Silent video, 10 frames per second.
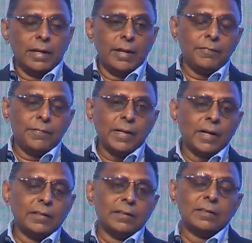every
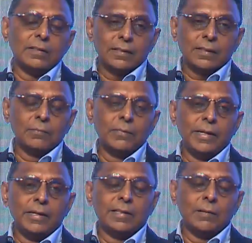other
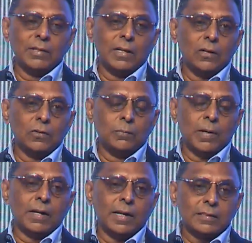company in Tamil Nadu,
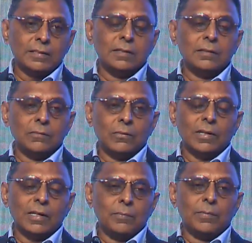bar us and
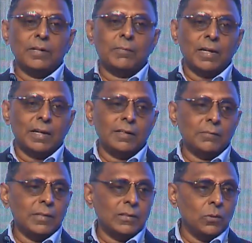one company, Banari
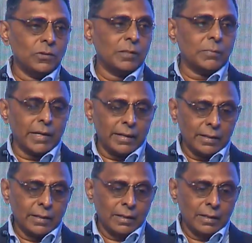Amman, is losing money.